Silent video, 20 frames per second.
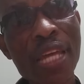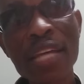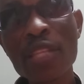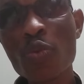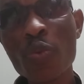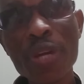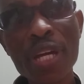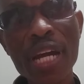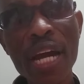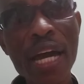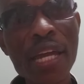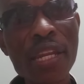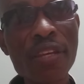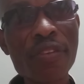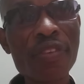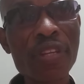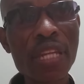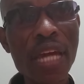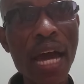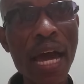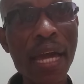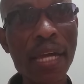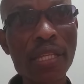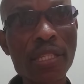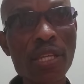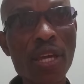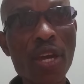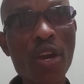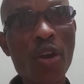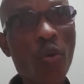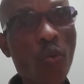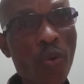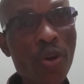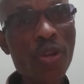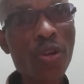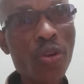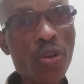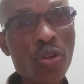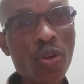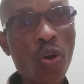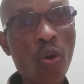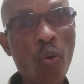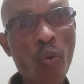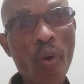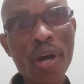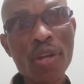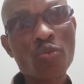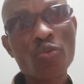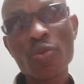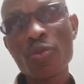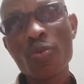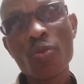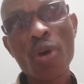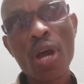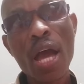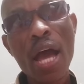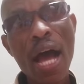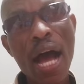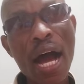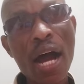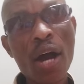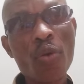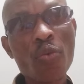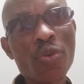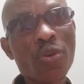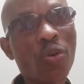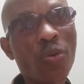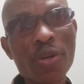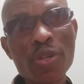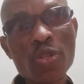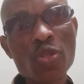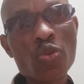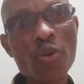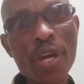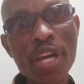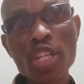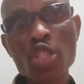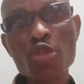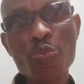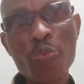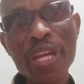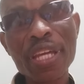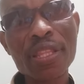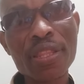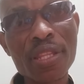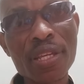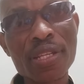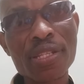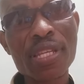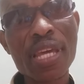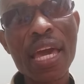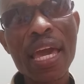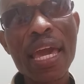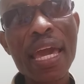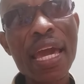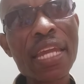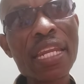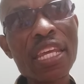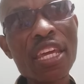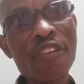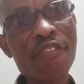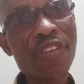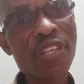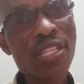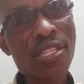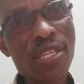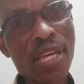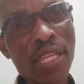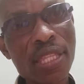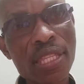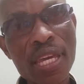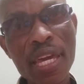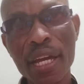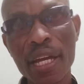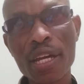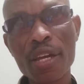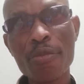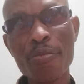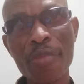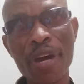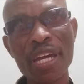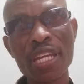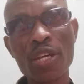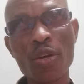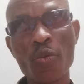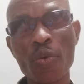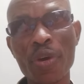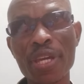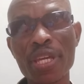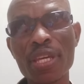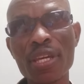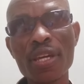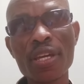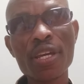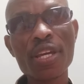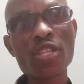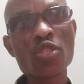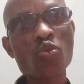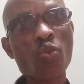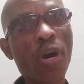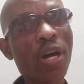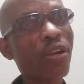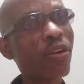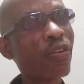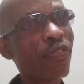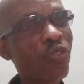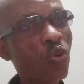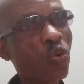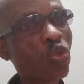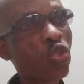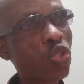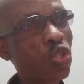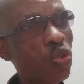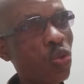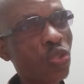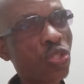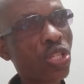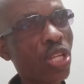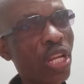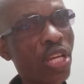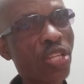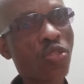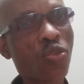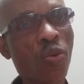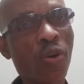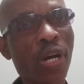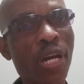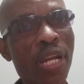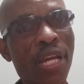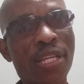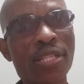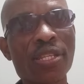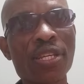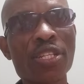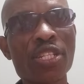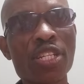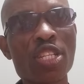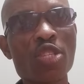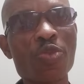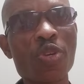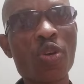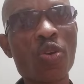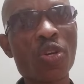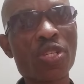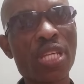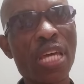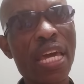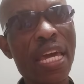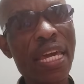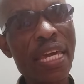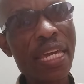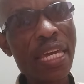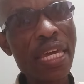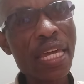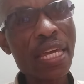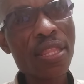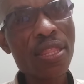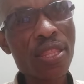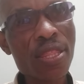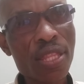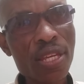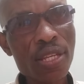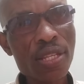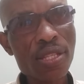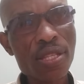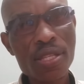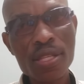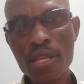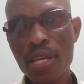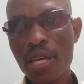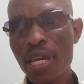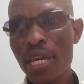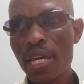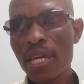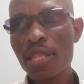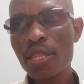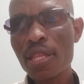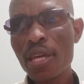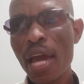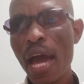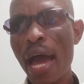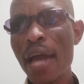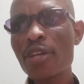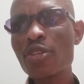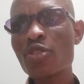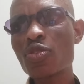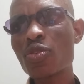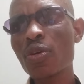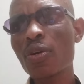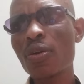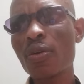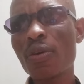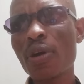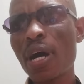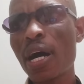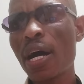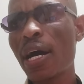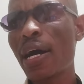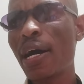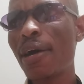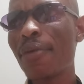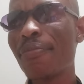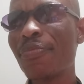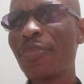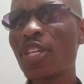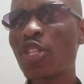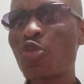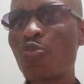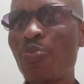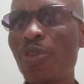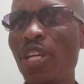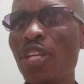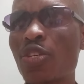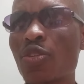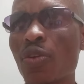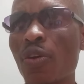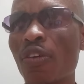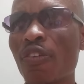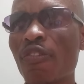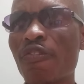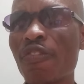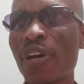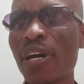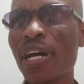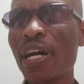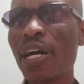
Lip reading: that we can't even hide. We don't know how we're going to explain this. And even SANDF, by the way, it's one of those useless organizations, because I saw the speech of